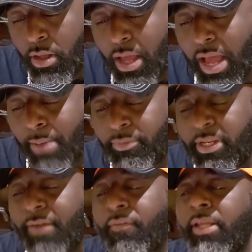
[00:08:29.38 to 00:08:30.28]
I'm
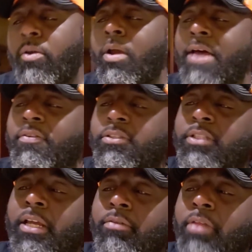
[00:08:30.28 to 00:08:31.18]
definitely going to have to
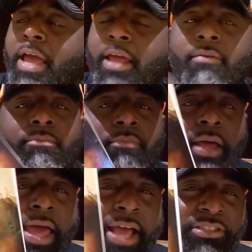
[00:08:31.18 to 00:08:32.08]
say that
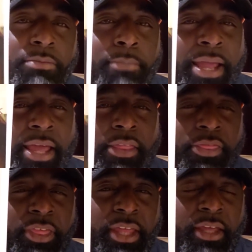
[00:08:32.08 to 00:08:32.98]
As a Man
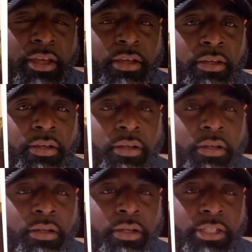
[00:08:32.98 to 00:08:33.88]
Think
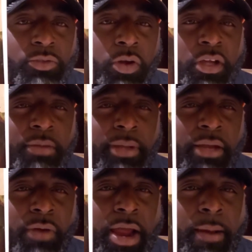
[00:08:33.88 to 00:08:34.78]
is going to come
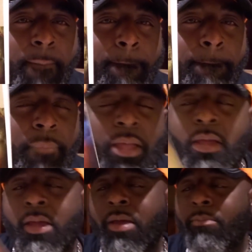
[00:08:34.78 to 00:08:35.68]
in, right?
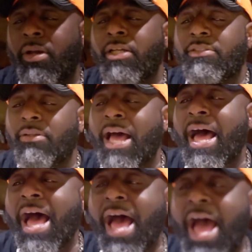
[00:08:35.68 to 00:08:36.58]
Because
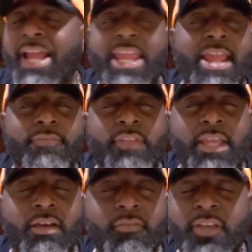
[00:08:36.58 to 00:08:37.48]
I can't
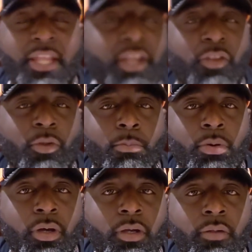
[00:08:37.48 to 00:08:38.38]
think of any other
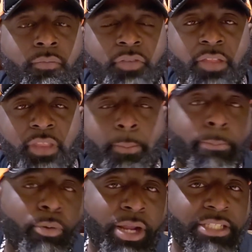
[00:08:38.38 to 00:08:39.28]
book that
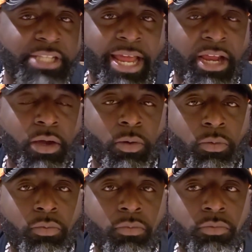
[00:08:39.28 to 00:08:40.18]
breaks
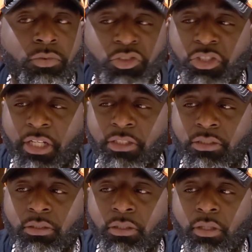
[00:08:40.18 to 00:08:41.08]
down
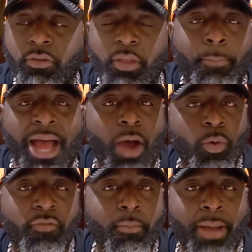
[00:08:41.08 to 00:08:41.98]
just the
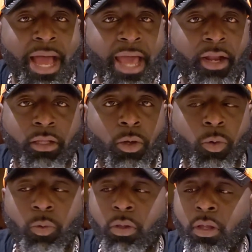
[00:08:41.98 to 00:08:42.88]
power of the mind
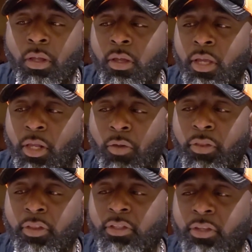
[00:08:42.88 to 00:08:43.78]
alone.
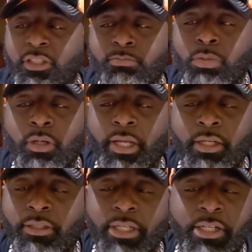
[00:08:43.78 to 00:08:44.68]
This book,
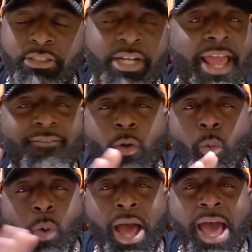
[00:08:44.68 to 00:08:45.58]
it doesn't have a
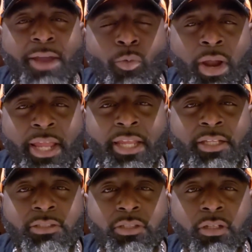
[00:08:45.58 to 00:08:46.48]
wide
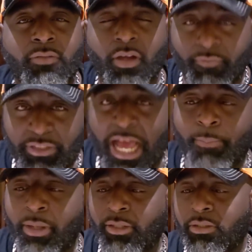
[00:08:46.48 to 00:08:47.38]
range of
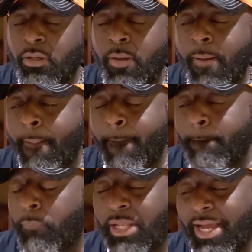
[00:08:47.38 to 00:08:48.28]
topics,
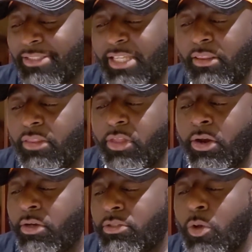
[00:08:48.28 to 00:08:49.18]
but like I said,
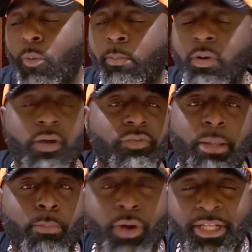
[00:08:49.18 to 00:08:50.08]
there is no book
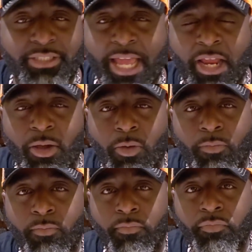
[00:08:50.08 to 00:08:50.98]
that breaks
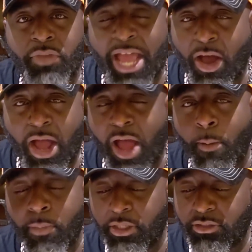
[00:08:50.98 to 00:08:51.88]
down how
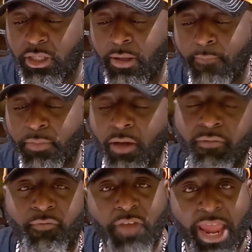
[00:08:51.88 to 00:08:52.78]
much
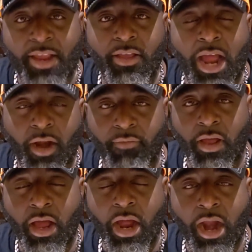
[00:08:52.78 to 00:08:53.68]
effect
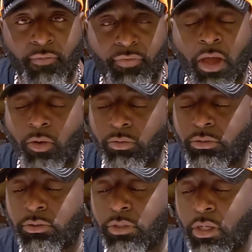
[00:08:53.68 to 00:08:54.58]
our
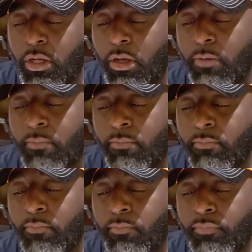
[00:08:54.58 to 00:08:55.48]
thoughts
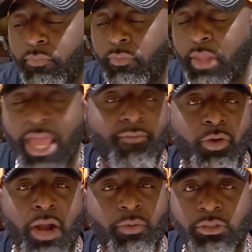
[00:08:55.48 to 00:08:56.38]
have
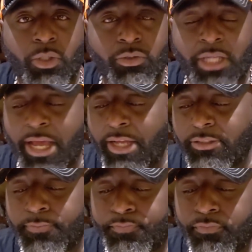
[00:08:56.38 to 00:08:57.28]
on our results, guys.